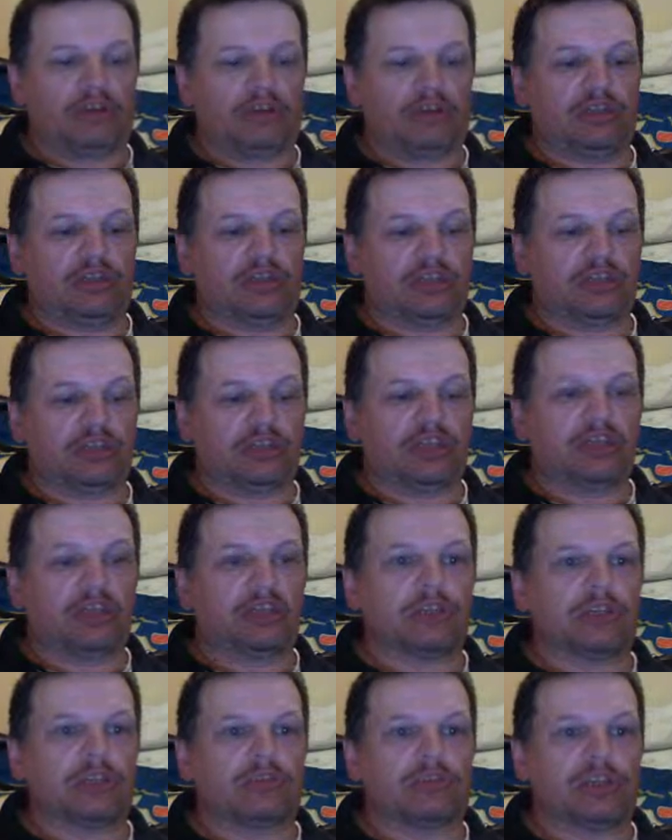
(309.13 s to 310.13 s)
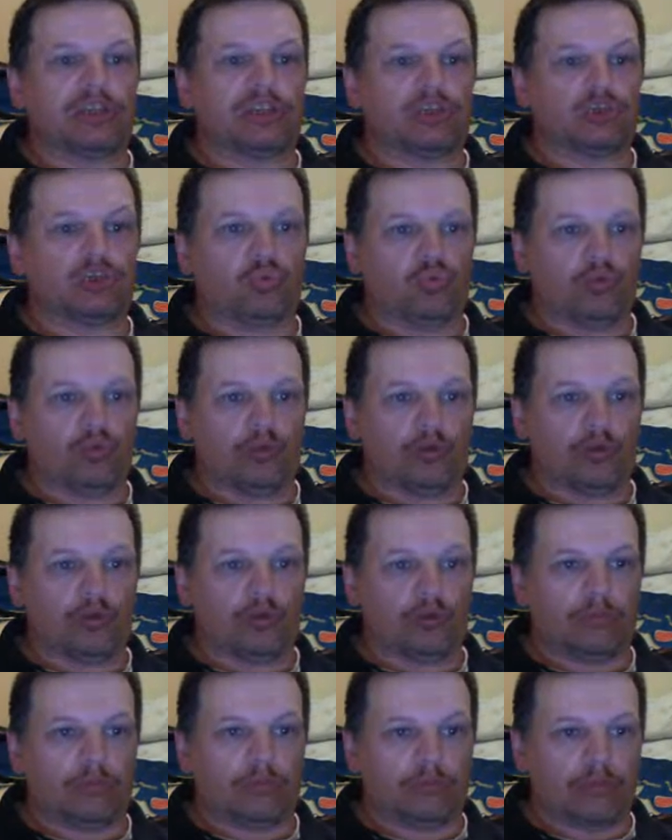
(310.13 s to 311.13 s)
it states on the actual
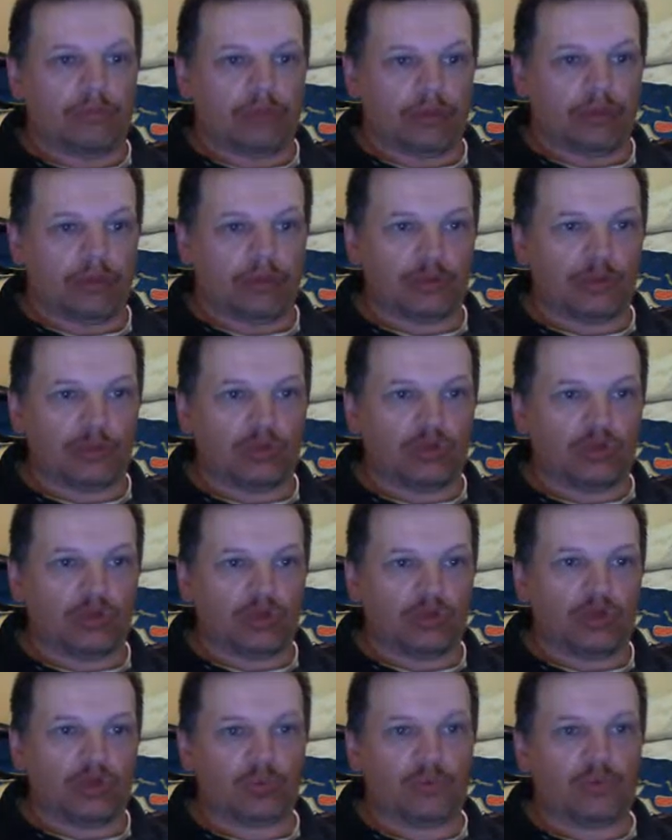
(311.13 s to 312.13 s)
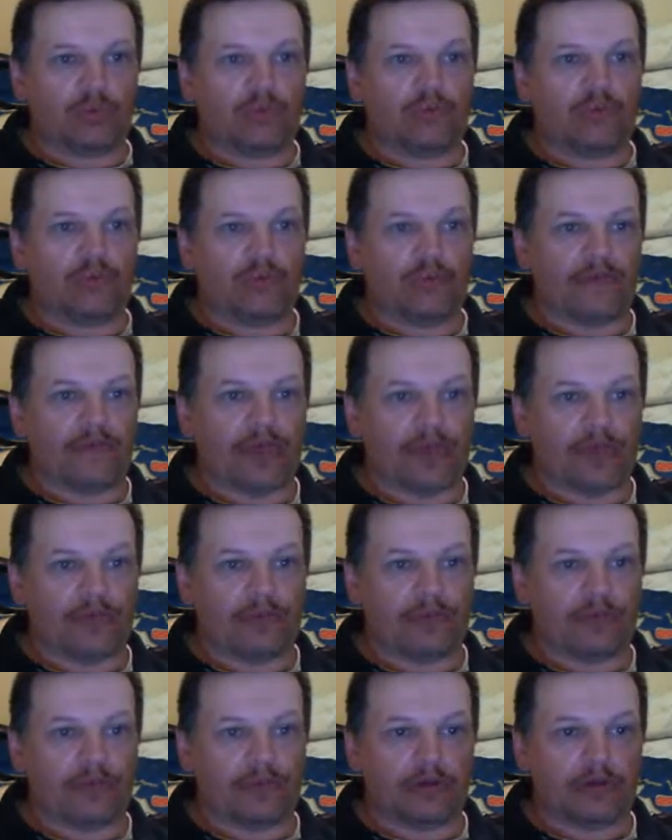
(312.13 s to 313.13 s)
label 25 and
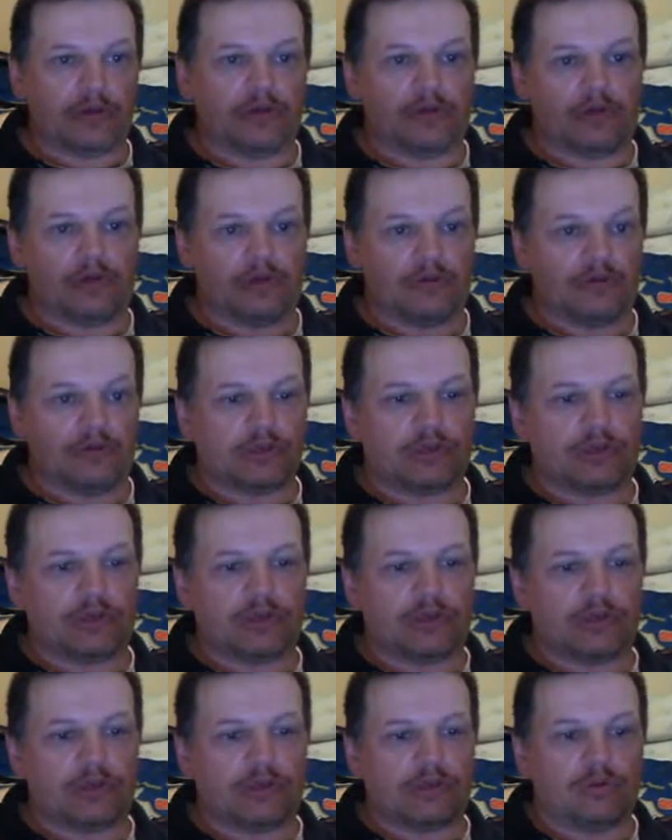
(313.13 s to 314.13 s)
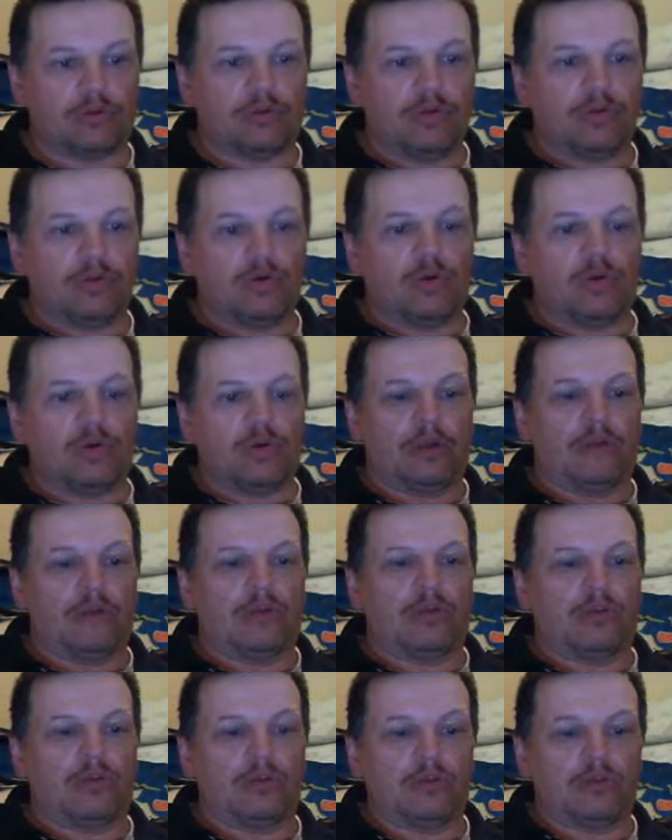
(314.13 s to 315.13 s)
35, so you know, although I've
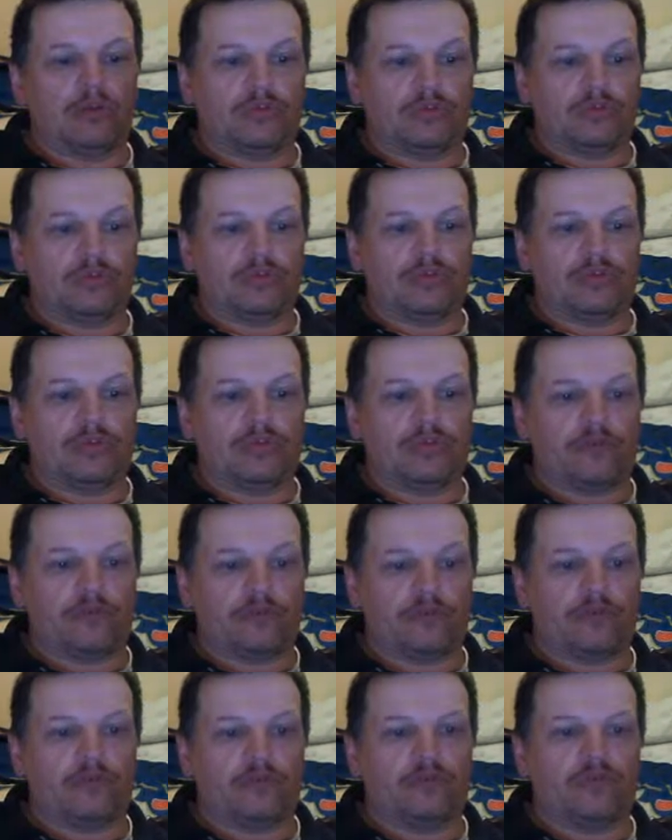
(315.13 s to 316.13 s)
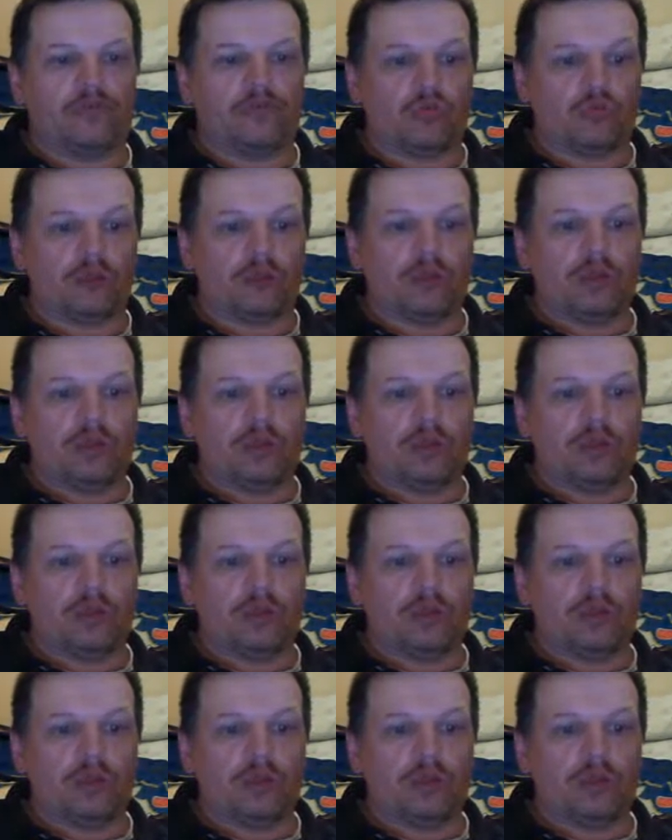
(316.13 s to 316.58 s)
got it on a 25 tube,